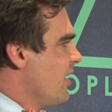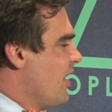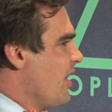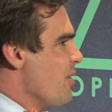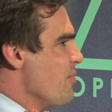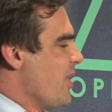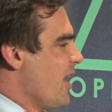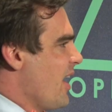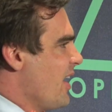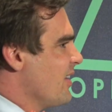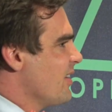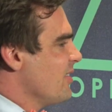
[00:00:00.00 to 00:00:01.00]
Um,
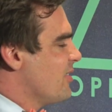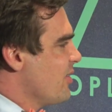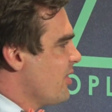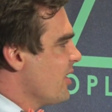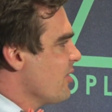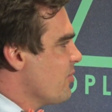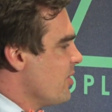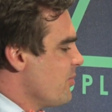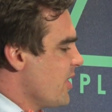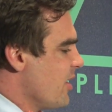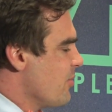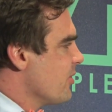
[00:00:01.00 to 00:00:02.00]
and do you think we'll
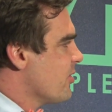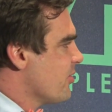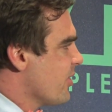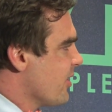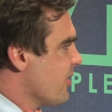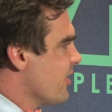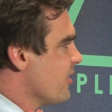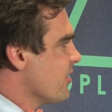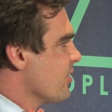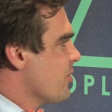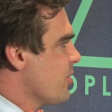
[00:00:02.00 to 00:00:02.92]
be able to transition